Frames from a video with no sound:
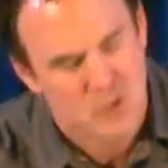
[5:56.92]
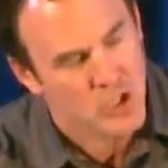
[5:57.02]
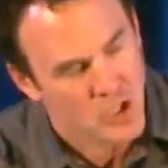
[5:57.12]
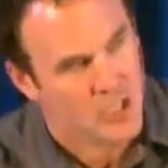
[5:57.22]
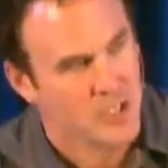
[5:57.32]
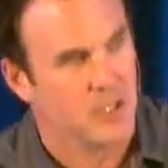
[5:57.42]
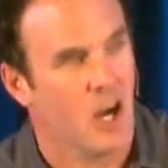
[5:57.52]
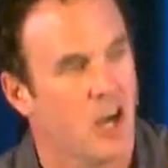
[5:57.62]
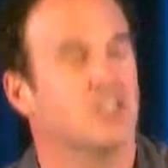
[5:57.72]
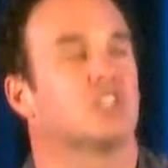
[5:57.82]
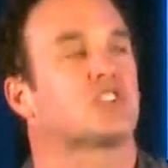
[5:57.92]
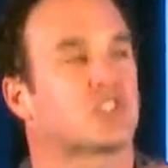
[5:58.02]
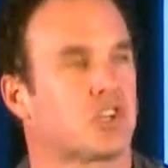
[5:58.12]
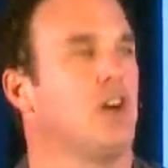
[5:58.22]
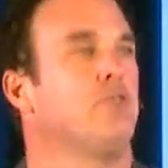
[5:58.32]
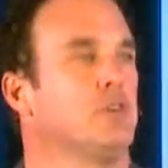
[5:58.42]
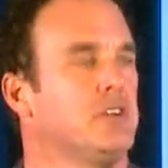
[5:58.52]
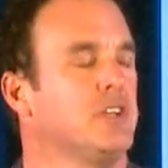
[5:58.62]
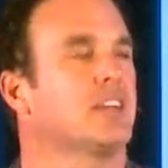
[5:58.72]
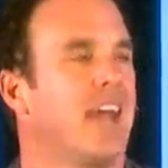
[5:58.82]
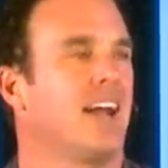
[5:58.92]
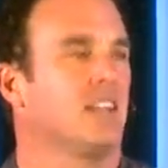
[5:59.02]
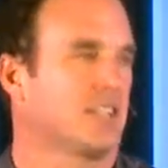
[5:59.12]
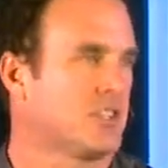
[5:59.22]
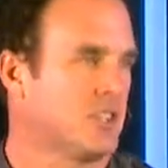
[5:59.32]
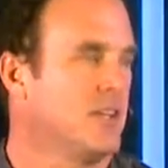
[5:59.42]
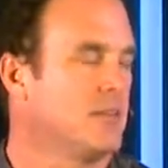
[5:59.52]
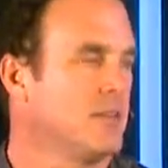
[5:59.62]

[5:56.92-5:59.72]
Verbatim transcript: took our discovered galaxy,